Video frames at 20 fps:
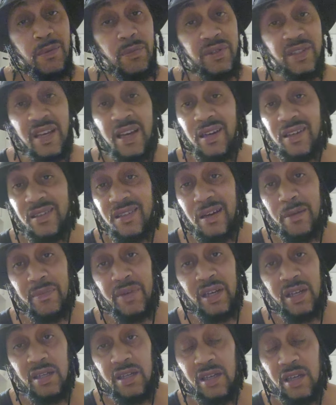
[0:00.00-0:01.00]
but
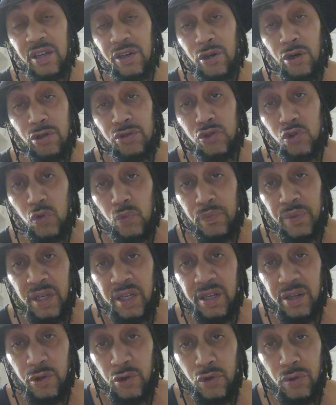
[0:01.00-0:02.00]
it could also
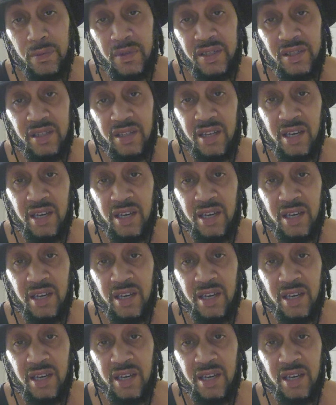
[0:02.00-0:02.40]
be that humans